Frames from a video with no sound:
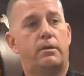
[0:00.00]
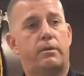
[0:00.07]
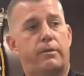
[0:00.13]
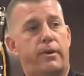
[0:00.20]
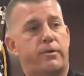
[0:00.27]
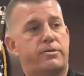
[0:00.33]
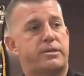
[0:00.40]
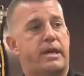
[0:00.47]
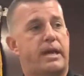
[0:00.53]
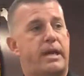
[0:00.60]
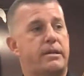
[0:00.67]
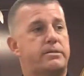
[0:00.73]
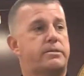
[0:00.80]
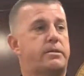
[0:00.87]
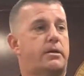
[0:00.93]
there is a
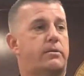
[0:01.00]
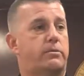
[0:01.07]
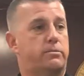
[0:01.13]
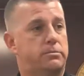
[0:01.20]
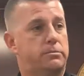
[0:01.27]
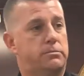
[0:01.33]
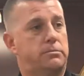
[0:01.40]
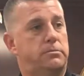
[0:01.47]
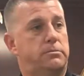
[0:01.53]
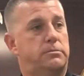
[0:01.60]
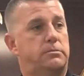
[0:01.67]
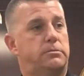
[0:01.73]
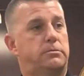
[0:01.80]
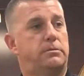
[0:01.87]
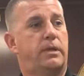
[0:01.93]
headstone,
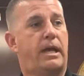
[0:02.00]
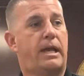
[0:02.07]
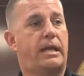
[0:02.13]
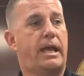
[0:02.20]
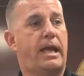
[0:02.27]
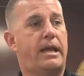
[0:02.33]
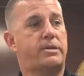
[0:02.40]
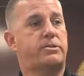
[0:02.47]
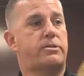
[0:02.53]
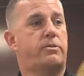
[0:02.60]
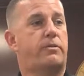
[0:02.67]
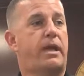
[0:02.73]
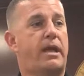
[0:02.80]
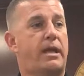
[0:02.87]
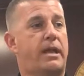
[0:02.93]
and etched on
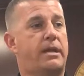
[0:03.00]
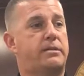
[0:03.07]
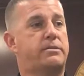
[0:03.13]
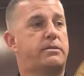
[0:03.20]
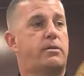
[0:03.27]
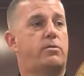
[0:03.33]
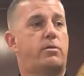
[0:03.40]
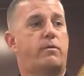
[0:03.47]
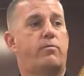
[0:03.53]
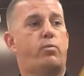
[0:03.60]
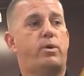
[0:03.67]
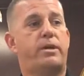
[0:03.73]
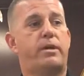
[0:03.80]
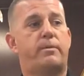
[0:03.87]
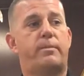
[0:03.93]
that headstone of
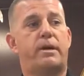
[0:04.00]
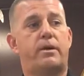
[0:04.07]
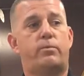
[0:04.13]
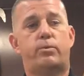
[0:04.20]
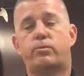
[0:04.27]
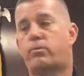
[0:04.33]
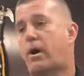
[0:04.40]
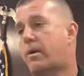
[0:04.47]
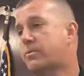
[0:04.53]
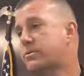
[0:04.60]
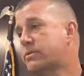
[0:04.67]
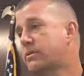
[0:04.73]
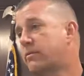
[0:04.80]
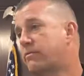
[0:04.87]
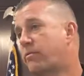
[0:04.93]
William Edward
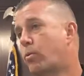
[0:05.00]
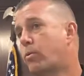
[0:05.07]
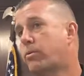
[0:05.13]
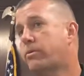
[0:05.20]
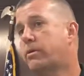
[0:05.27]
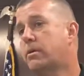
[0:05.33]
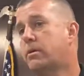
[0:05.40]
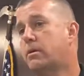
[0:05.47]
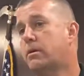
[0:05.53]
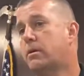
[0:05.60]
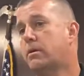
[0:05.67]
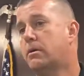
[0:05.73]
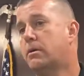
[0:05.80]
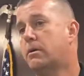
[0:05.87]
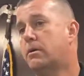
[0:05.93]
Robertson IV
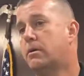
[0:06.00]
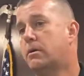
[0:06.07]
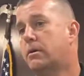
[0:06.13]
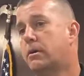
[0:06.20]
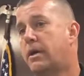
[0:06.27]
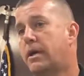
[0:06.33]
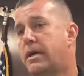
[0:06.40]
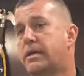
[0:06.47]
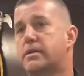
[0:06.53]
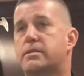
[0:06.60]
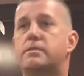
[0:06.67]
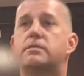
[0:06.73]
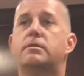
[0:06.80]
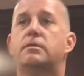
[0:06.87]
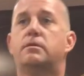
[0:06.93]

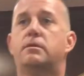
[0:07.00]
is